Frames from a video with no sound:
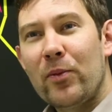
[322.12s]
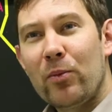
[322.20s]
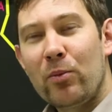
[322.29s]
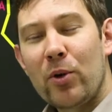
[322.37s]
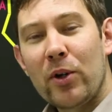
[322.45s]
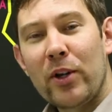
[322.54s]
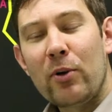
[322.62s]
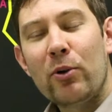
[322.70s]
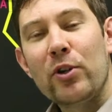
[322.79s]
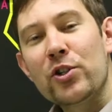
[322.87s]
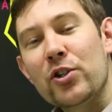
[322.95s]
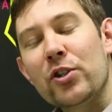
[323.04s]
What our
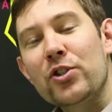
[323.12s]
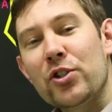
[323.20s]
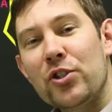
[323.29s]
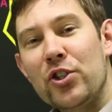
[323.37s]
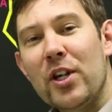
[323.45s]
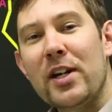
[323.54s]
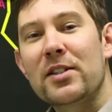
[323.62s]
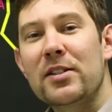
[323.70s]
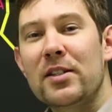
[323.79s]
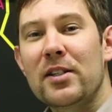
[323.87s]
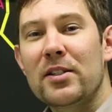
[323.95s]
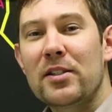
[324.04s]
results
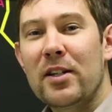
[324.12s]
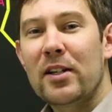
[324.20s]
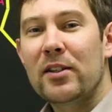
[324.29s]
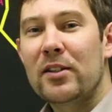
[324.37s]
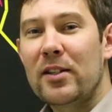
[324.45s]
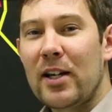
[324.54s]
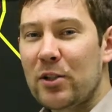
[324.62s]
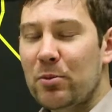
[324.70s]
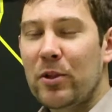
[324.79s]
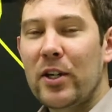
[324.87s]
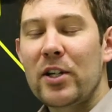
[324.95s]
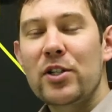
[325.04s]
suggest is that the
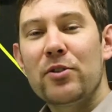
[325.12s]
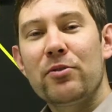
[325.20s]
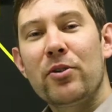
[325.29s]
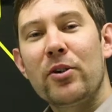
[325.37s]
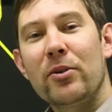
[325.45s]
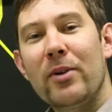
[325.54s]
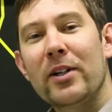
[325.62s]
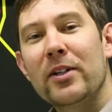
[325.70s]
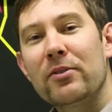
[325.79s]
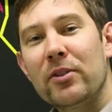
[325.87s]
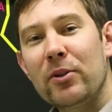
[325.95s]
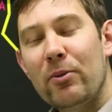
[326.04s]
explanation for the
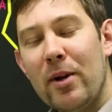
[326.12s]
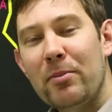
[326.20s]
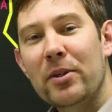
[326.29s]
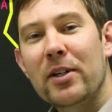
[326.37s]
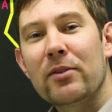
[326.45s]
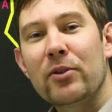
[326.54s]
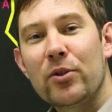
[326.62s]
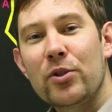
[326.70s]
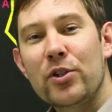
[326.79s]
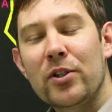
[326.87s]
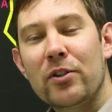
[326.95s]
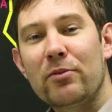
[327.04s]
relatively rapid
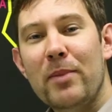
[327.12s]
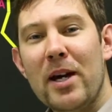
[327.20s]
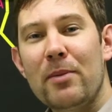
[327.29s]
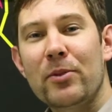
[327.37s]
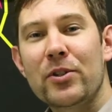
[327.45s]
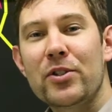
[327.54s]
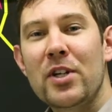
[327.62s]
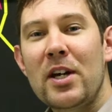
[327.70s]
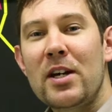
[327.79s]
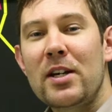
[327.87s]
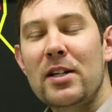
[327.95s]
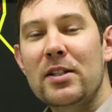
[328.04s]
evolution of mammals
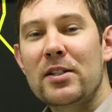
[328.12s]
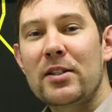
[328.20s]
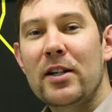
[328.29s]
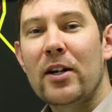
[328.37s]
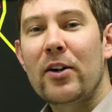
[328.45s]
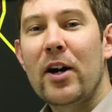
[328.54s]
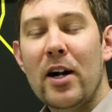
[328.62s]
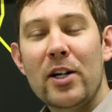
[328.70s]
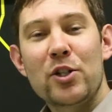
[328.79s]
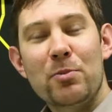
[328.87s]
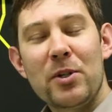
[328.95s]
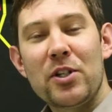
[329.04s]
is their high
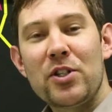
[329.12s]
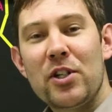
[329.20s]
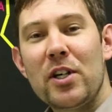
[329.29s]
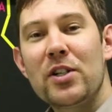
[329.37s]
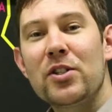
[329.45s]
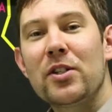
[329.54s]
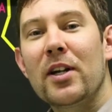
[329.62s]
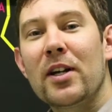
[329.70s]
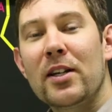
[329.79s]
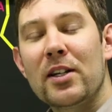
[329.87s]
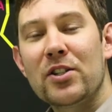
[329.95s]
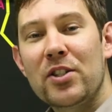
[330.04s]
speciation
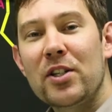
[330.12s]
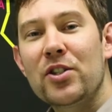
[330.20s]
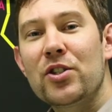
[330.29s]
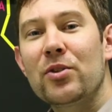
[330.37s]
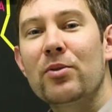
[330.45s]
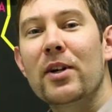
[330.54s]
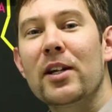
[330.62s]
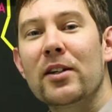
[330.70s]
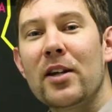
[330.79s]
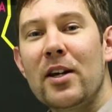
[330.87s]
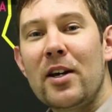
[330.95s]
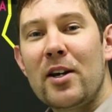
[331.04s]
and extinction rate.
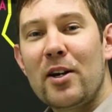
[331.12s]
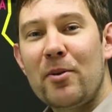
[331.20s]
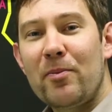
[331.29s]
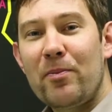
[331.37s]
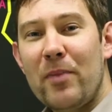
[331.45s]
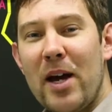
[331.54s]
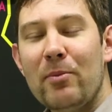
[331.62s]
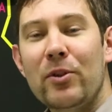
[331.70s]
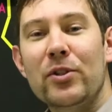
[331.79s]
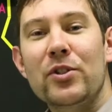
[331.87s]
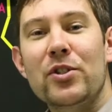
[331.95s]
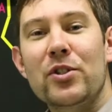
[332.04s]

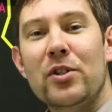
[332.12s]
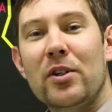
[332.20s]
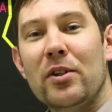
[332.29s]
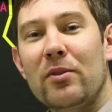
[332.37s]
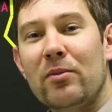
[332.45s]
Mammals,